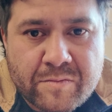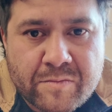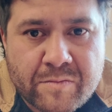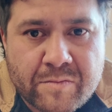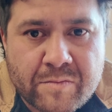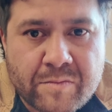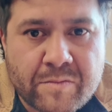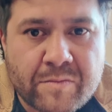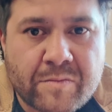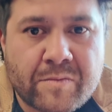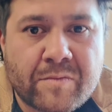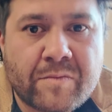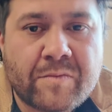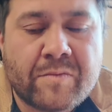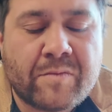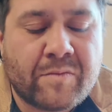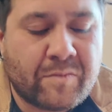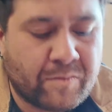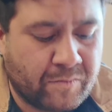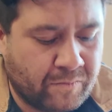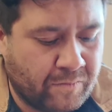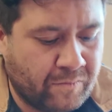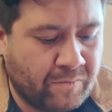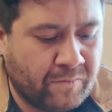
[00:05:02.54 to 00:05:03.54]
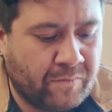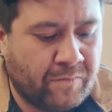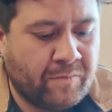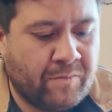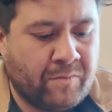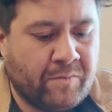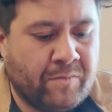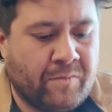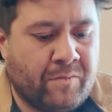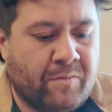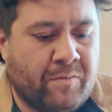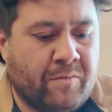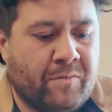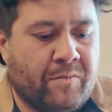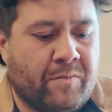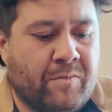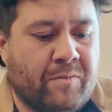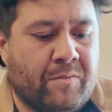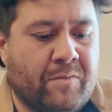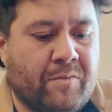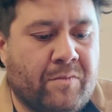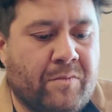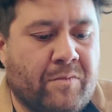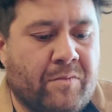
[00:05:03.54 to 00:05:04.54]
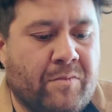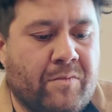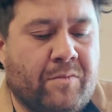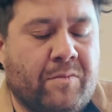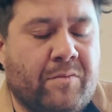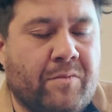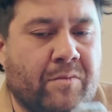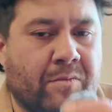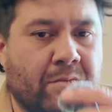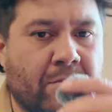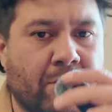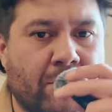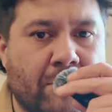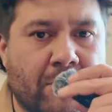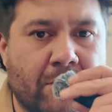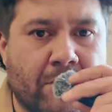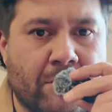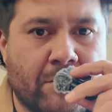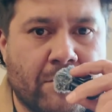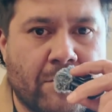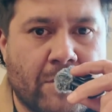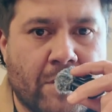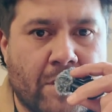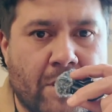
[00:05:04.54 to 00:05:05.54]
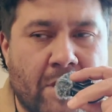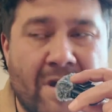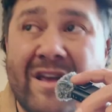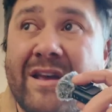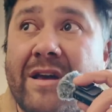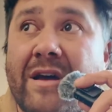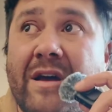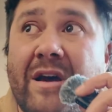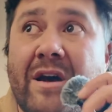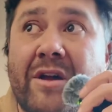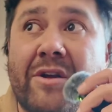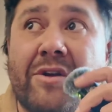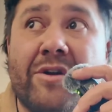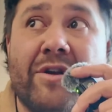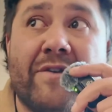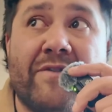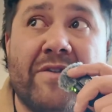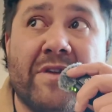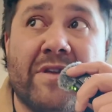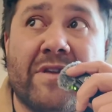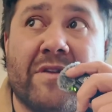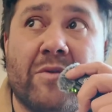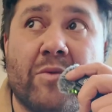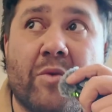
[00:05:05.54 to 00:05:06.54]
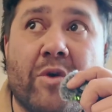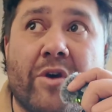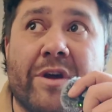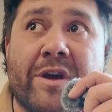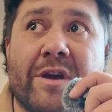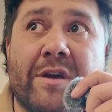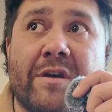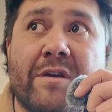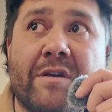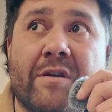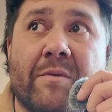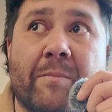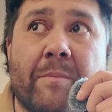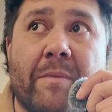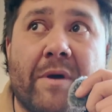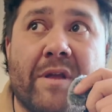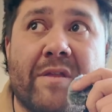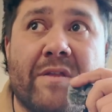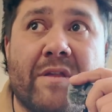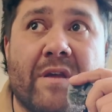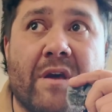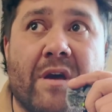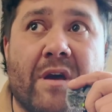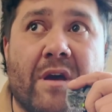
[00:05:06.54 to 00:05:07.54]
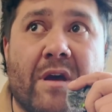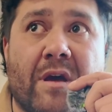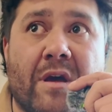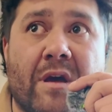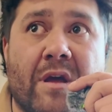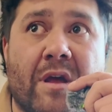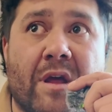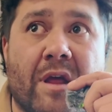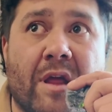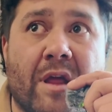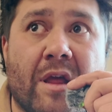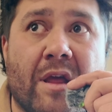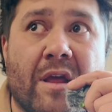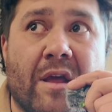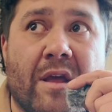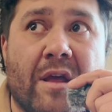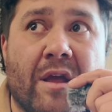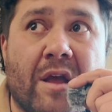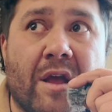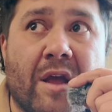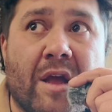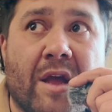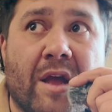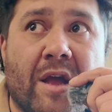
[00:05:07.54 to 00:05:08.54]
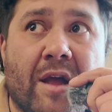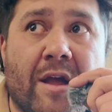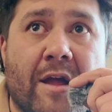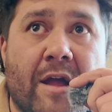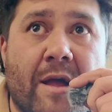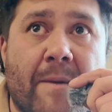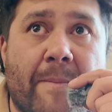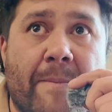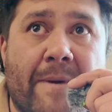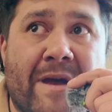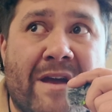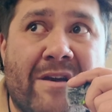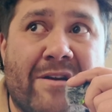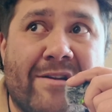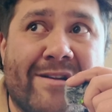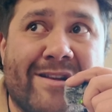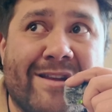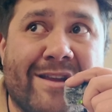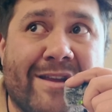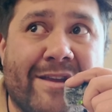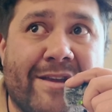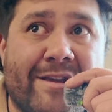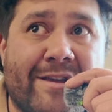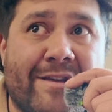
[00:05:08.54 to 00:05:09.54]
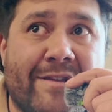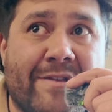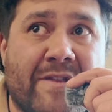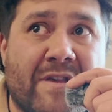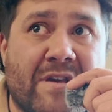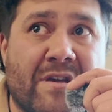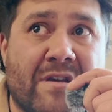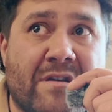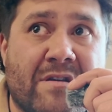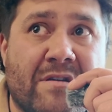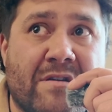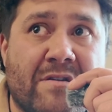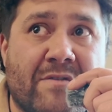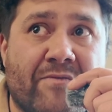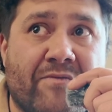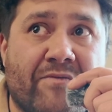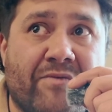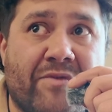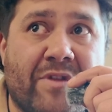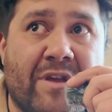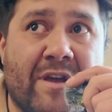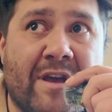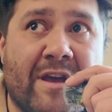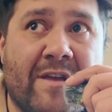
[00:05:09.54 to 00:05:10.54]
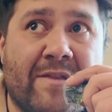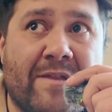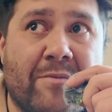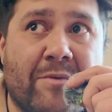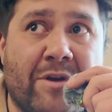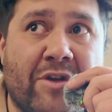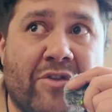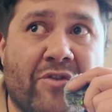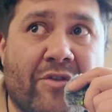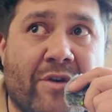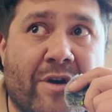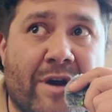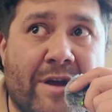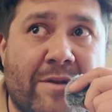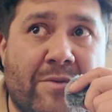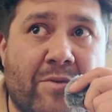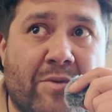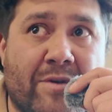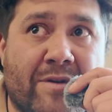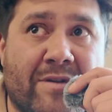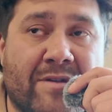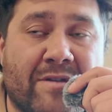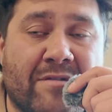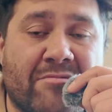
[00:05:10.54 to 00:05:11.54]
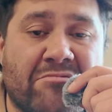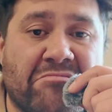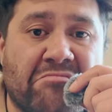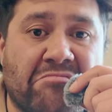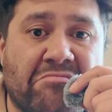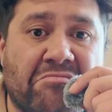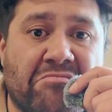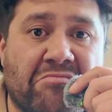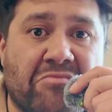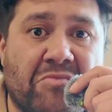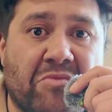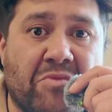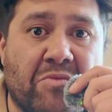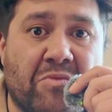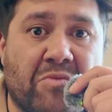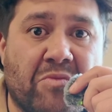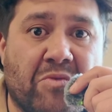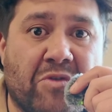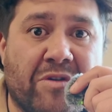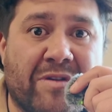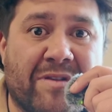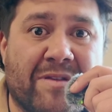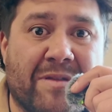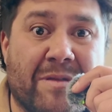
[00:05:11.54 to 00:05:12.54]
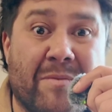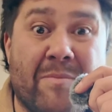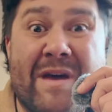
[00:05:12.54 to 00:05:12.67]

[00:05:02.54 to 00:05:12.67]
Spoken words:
bad one and was bitter and horrible. And it should be foamy, creamy, and quite sweet. My dreams of being a professional beer taster may have truly gone down the